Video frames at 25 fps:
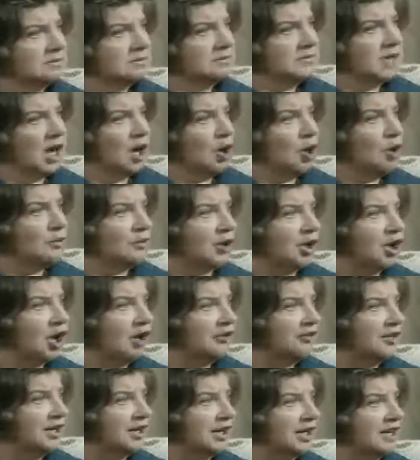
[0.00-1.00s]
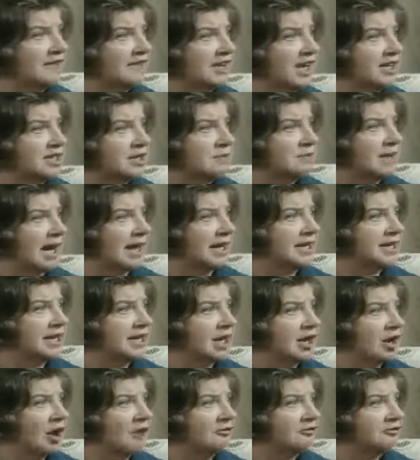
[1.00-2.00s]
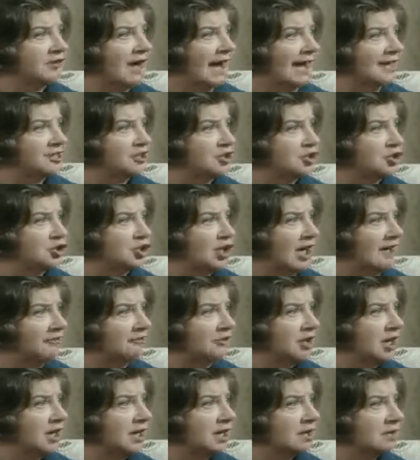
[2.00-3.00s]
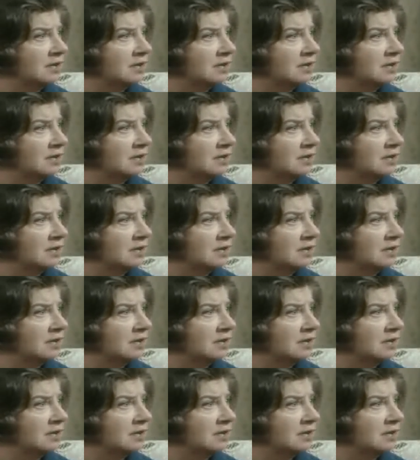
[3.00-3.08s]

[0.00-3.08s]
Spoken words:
I hope you're not thinking of getting married in an off-licence, Geoffrey.